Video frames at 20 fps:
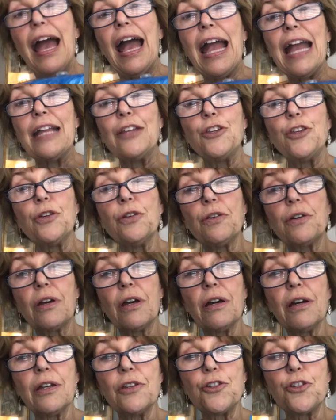And you
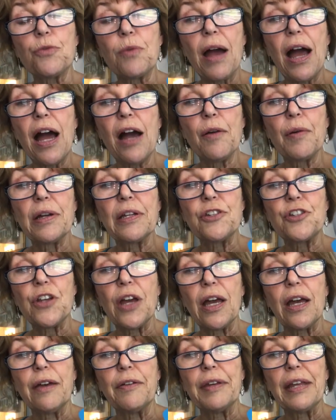could draw a
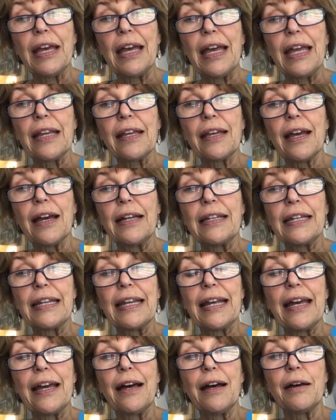Jonah and cut it
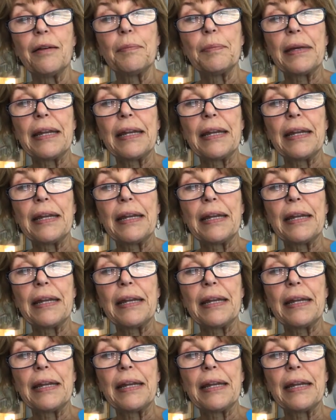out,